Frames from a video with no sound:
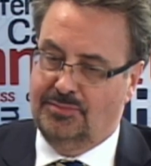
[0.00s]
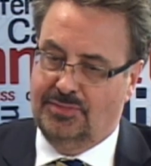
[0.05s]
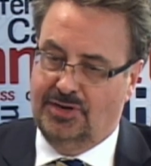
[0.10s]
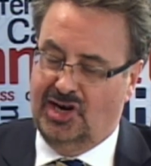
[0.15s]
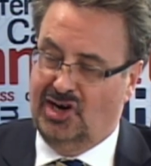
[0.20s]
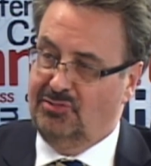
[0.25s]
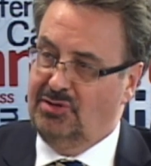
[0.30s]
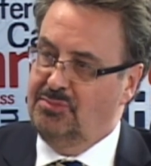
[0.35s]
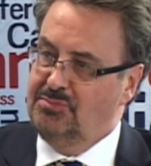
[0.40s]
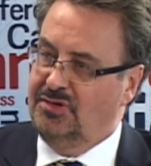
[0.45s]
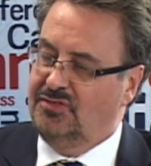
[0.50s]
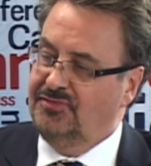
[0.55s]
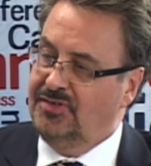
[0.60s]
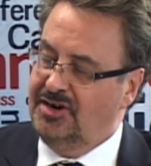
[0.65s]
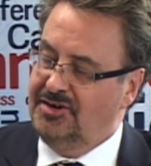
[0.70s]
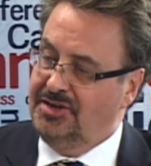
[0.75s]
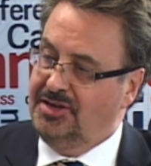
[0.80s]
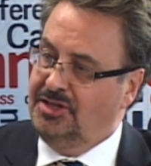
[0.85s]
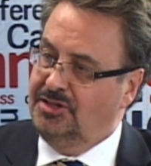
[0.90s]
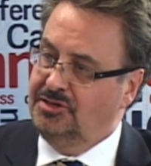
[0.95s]
I remember
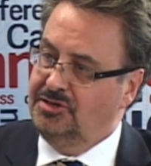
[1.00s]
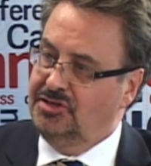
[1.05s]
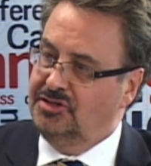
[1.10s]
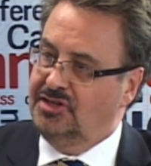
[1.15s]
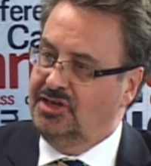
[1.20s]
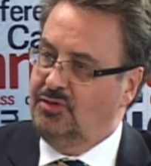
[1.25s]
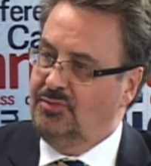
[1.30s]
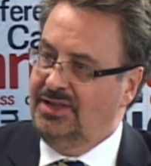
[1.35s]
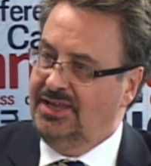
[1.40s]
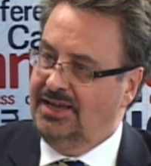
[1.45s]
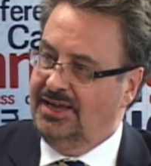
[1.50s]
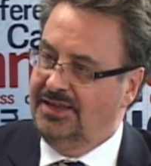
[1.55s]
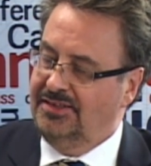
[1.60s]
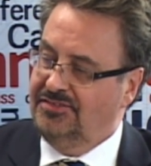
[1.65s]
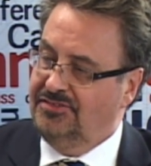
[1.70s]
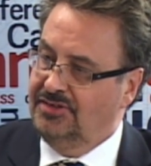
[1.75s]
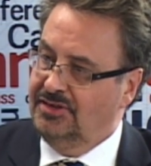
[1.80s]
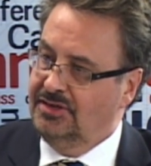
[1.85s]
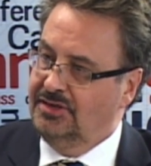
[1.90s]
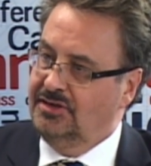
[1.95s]
very clearly we
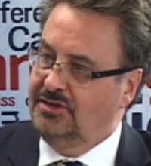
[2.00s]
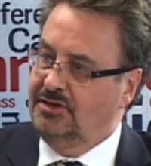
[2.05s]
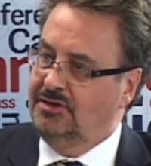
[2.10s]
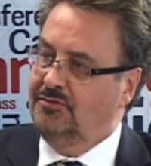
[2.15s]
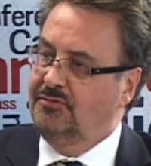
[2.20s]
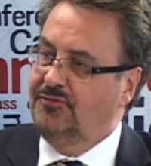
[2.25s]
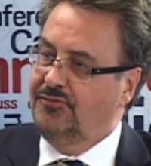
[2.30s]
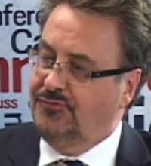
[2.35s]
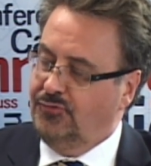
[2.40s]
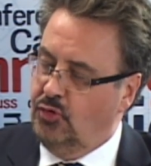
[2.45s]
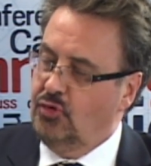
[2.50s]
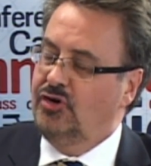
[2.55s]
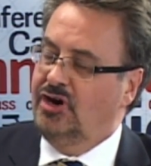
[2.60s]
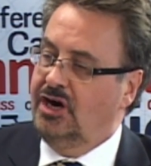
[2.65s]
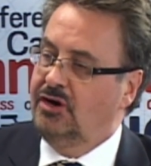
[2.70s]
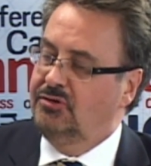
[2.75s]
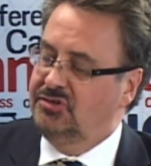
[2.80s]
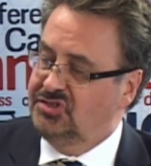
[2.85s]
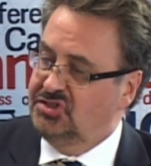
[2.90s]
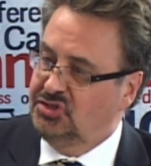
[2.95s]
had 4
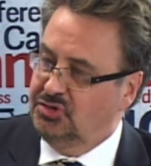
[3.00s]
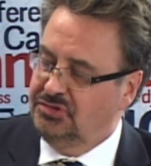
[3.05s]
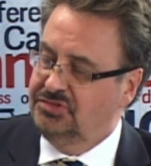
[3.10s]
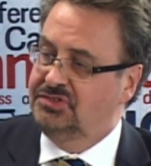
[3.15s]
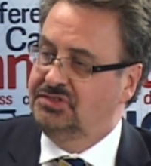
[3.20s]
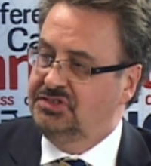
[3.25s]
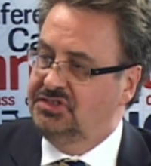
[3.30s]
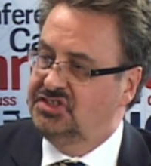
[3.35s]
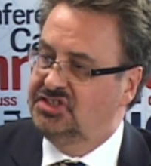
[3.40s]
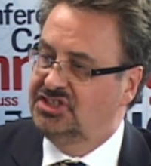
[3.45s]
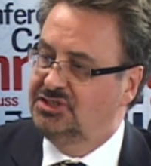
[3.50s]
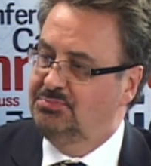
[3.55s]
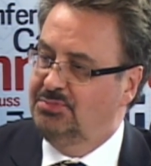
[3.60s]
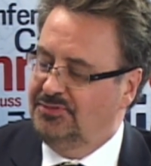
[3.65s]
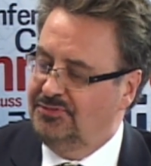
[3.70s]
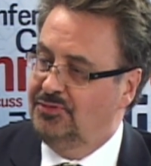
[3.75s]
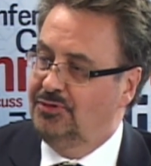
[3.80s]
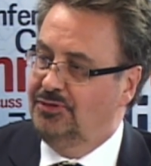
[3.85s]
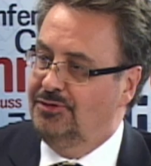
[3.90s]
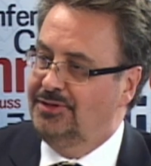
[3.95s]
hours notice
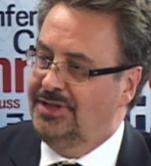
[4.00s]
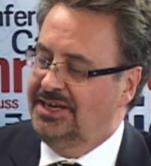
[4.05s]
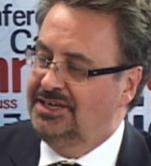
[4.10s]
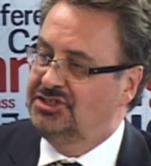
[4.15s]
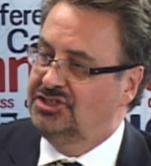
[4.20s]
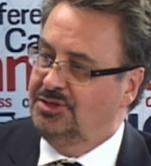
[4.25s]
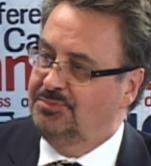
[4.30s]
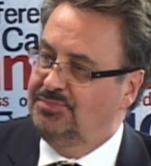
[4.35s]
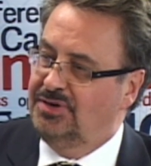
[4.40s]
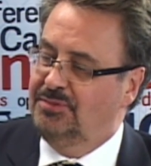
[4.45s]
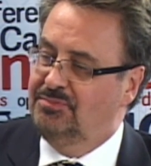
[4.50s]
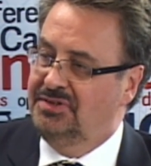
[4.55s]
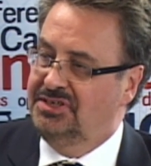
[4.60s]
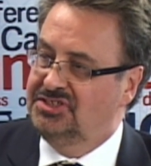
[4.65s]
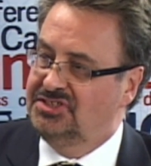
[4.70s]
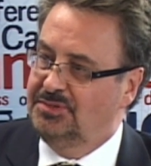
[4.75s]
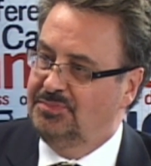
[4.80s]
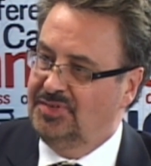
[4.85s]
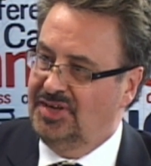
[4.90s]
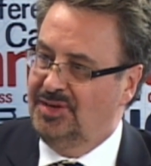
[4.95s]
before Nature
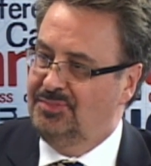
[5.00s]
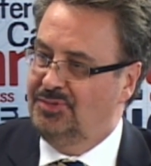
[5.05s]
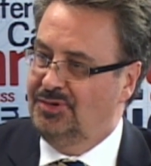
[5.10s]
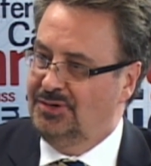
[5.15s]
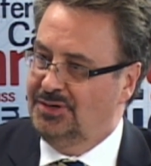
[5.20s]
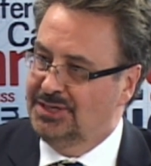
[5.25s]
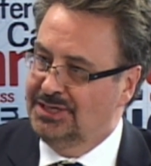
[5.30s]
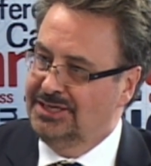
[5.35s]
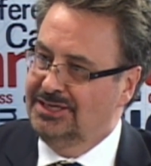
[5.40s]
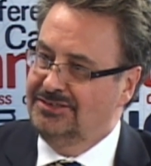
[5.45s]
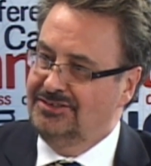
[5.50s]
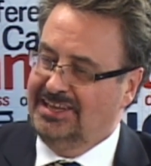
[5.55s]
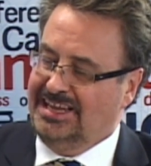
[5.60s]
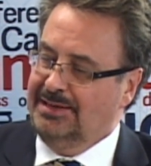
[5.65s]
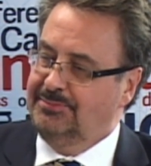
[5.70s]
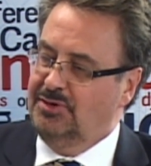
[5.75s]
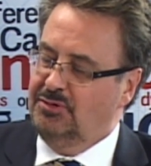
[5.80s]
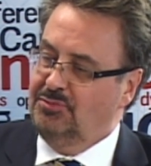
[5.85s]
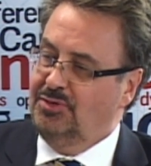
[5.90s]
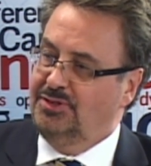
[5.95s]
published the paper to
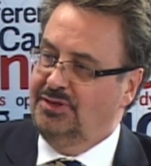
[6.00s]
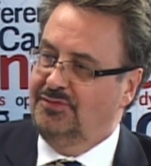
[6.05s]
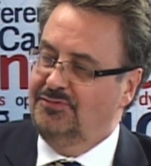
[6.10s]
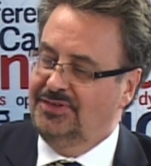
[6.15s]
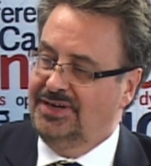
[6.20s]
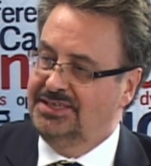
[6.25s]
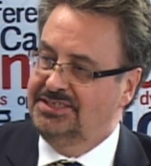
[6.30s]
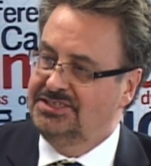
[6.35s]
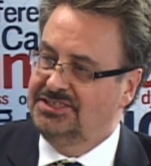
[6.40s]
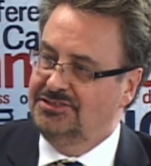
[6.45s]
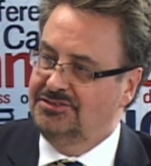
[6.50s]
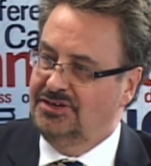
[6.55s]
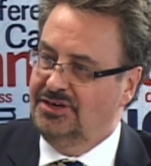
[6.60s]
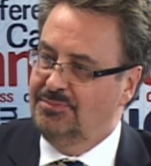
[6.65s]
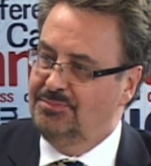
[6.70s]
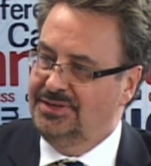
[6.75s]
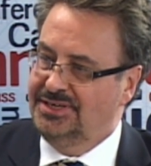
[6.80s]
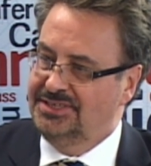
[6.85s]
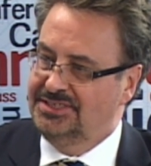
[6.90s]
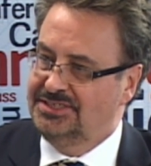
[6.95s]
come up with advice to our
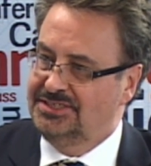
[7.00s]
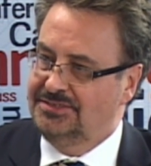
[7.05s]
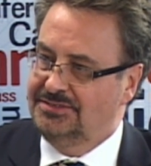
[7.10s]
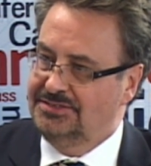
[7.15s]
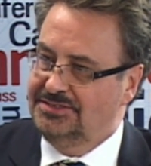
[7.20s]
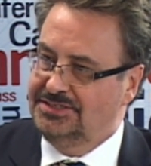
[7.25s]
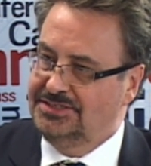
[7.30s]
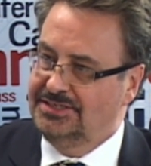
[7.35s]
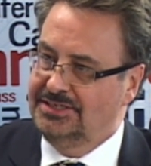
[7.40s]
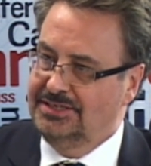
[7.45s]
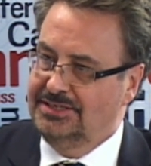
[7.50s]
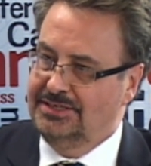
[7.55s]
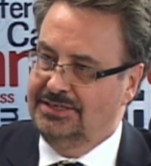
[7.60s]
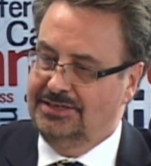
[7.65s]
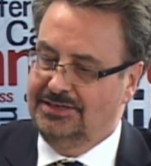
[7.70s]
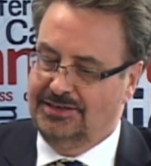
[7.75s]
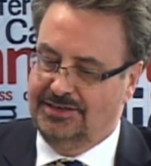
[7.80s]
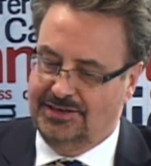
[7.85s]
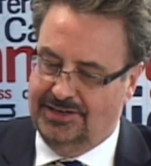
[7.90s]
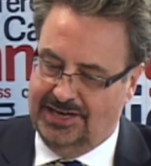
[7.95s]
ministers.
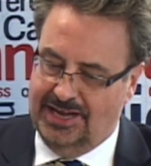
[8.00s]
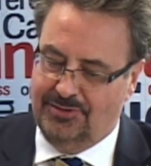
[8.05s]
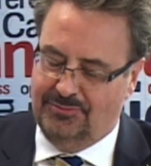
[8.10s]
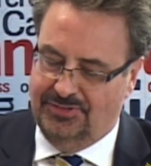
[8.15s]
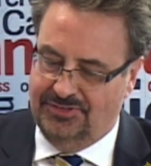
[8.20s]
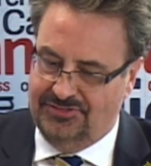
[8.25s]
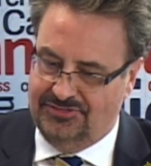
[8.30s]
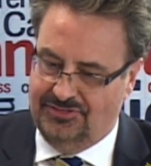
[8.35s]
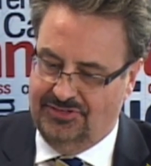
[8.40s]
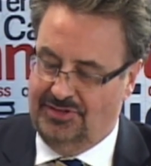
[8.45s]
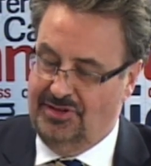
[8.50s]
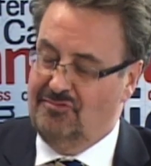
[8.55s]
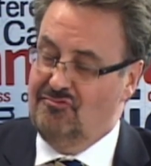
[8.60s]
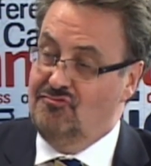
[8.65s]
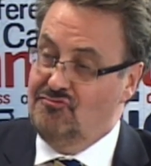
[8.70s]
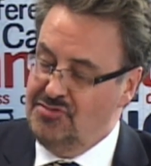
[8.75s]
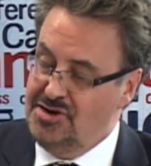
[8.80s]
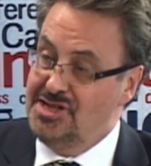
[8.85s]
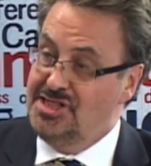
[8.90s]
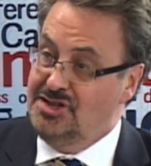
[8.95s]
And that was
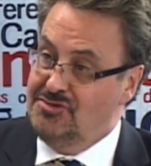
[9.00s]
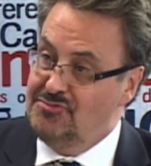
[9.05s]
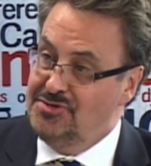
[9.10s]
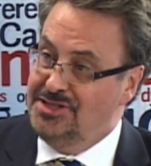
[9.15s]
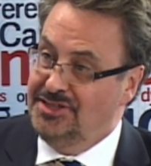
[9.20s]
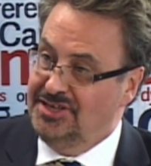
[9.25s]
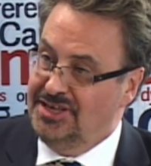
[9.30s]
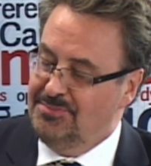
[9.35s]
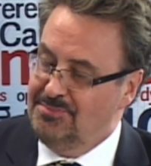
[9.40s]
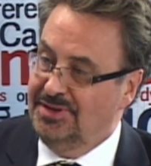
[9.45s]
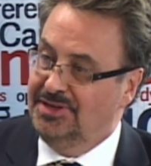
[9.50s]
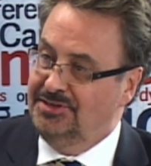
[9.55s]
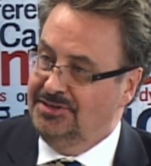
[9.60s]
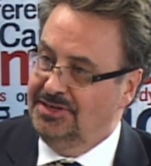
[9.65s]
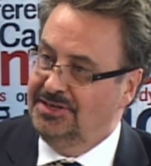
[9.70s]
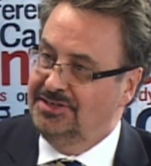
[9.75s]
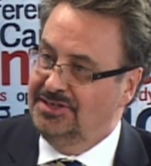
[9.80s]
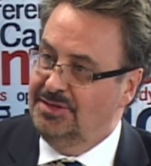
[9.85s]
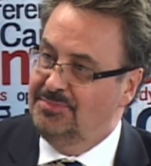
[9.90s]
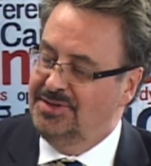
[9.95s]
really, really
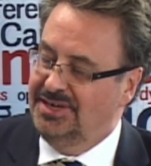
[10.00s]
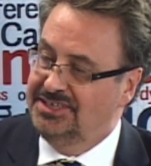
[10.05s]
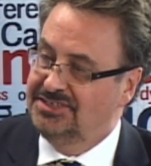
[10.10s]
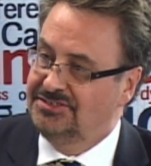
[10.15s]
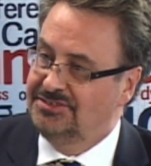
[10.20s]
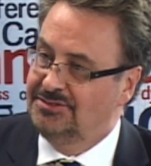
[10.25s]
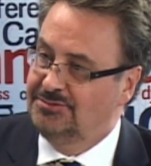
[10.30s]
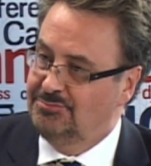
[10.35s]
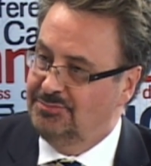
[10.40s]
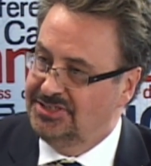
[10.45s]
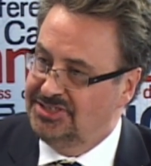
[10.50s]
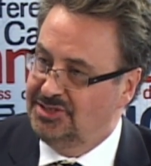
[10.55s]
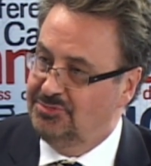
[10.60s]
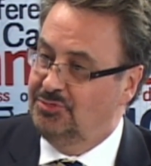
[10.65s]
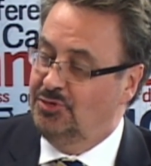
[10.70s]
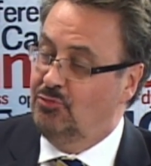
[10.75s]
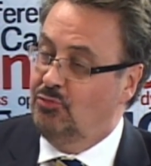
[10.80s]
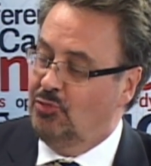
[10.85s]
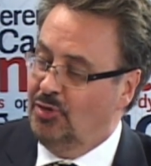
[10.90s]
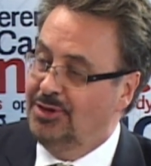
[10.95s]
immediate. The minister said,
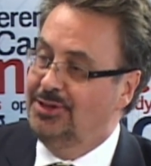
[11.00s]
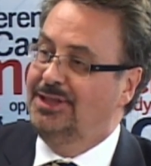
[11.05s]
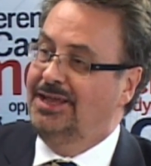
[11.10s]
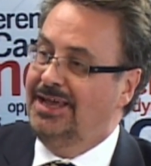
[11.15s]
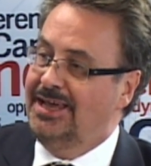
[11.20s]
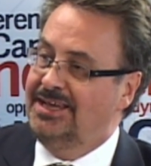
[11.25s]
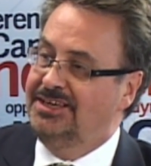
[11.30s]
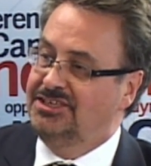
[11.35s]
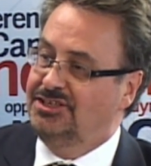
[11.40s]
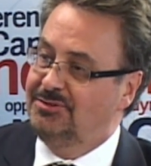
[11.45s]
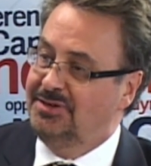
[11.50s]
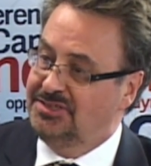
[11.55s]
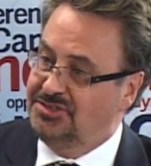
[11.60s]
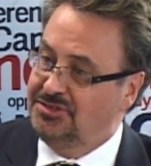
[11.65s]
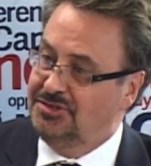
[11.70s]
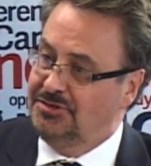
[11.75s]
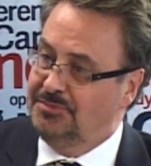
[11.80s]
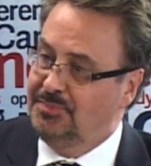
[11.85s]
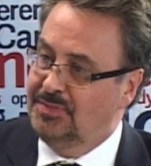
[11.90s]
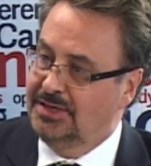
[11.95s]
well, what the heck do I
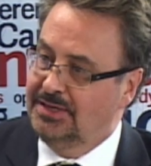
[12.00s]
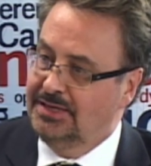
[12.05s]
do?